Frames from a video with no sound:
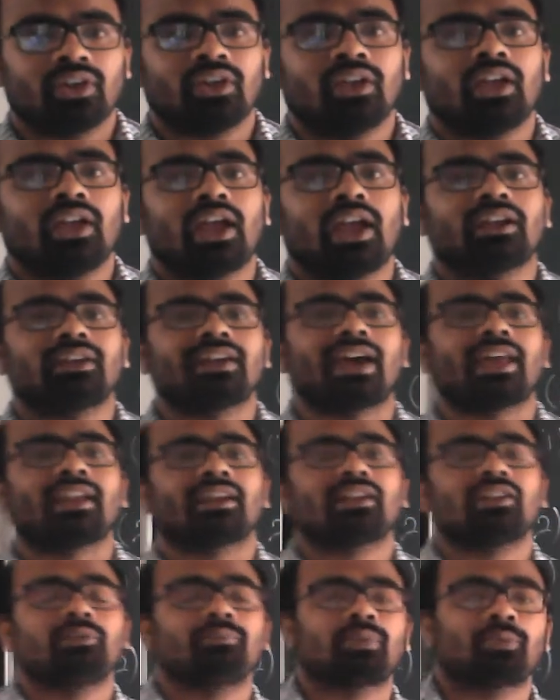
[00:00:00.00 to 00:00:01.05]
and
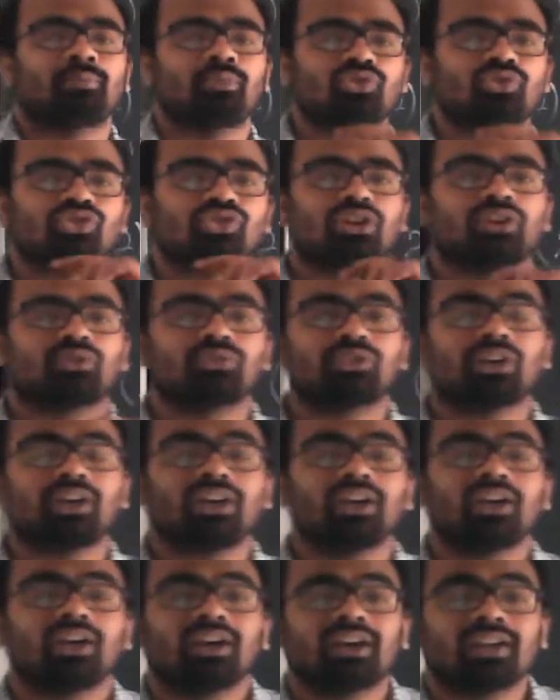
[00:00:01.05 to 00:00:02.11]
directly proportional to the
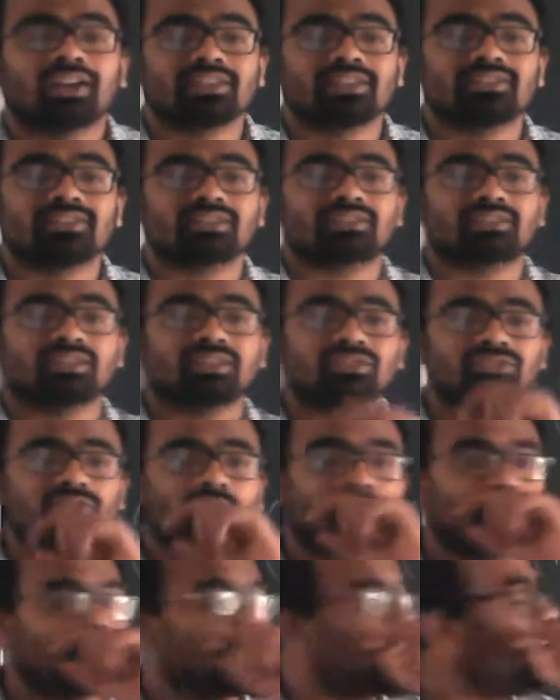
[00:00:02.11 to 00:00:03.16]
resistance of
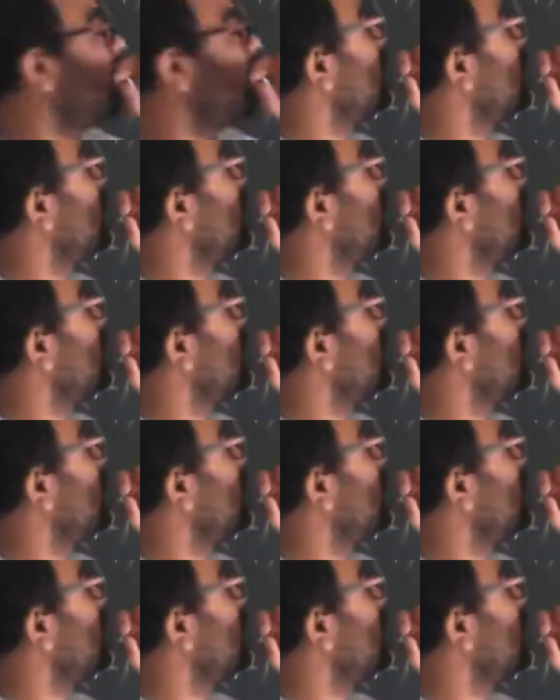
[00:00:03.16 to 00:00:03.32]
a